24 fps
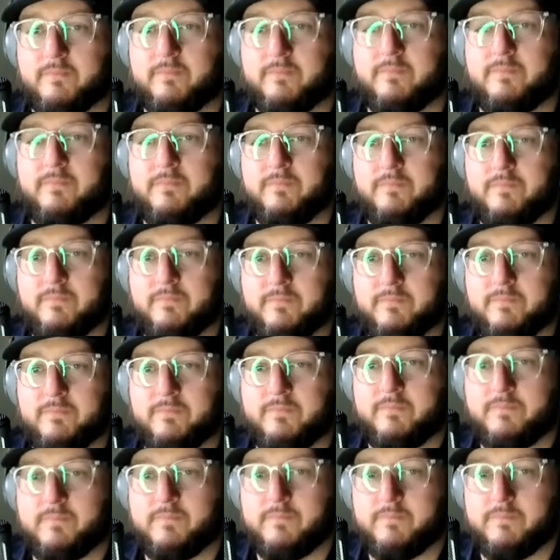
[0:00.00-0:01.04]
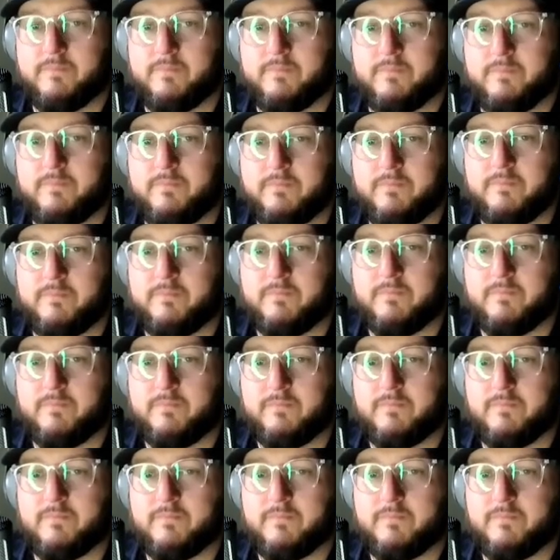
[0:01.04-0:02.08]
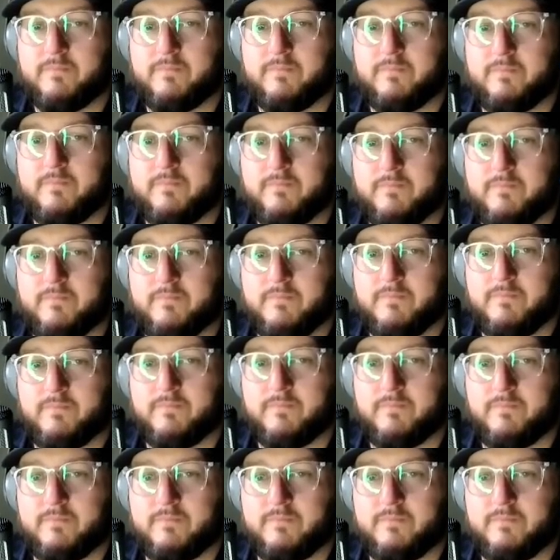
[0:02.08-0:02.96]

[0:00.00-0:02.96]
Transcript: No words are spoken by the person on screen.